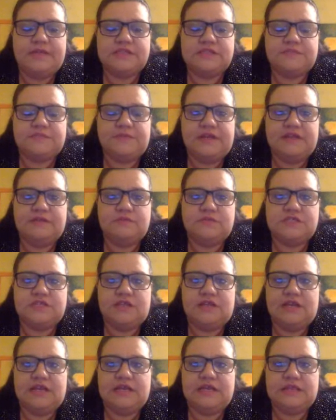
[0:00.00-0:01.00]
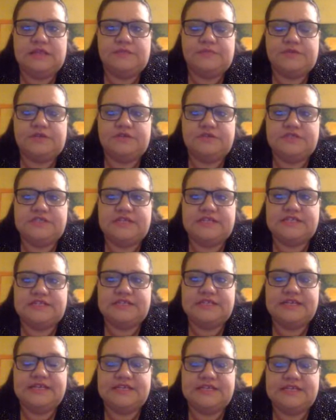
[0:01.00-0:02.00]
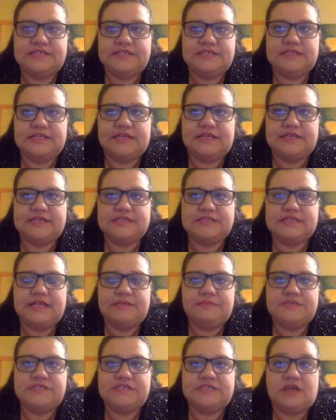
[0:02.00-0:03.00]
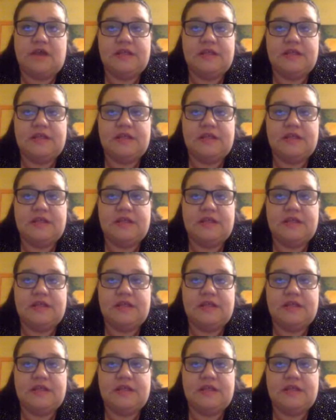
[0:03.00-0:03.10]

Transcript: but it was early in the process and it didn't get accepted.